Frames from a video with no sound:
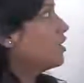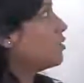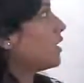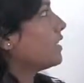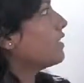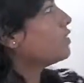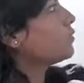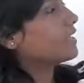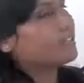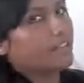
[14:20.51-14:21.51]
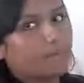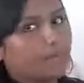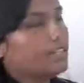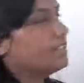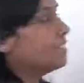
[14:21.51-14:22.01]
So in these two
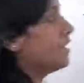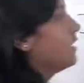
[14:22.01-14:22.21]
examples,